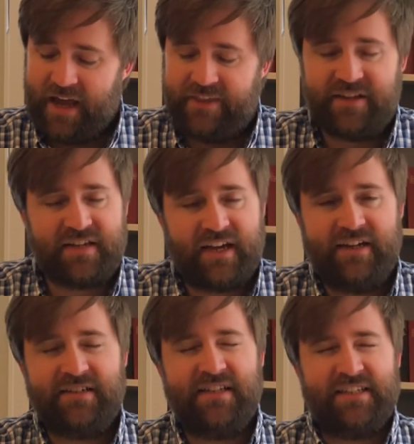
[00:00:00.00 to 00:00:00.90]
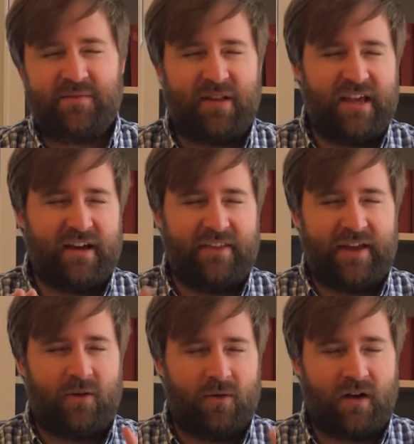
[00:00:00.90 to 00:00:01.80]
And then second is this, playing on
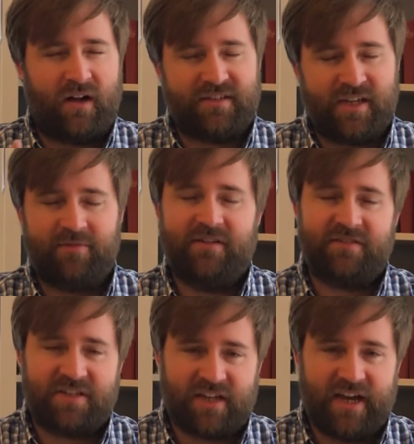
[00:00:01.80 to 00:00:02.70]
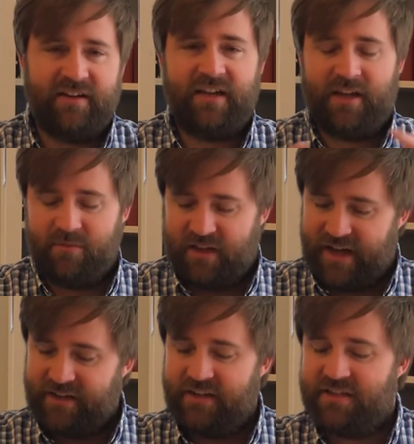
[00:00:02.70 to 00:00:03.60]
that whole concept of sight and
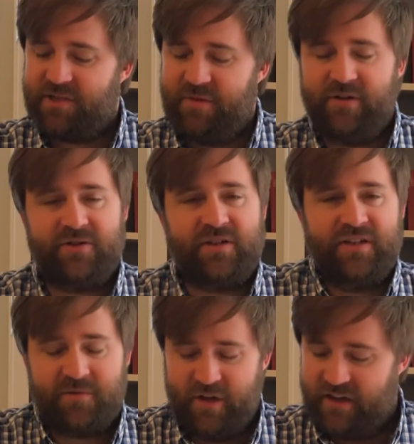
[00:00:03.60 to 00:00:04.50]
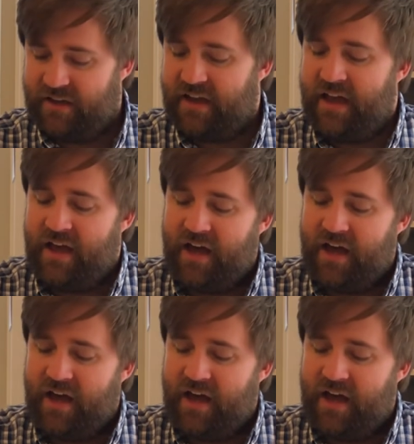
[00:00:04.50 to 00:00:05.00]
blindness, spiritually speaking.